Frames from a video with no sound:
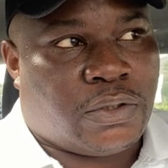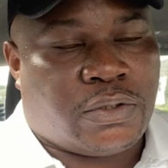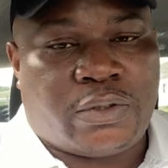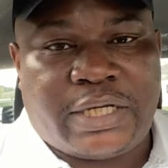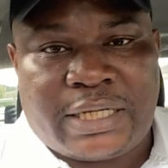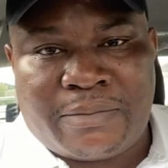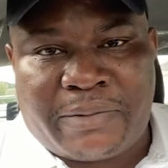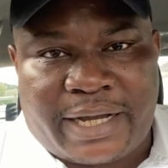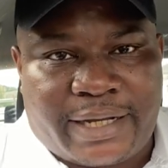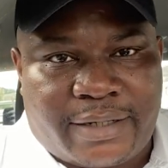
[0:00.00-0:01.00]
So he came
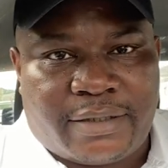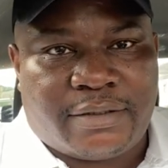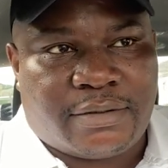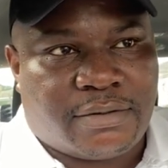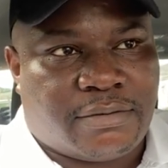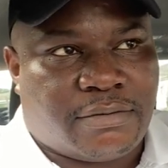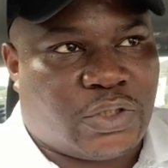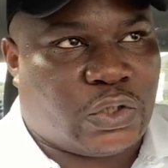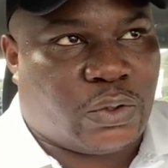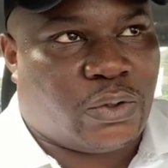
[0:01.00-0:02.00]
back,
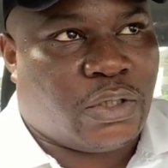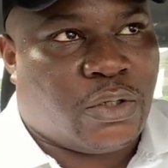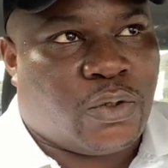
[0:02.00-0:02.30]
you know,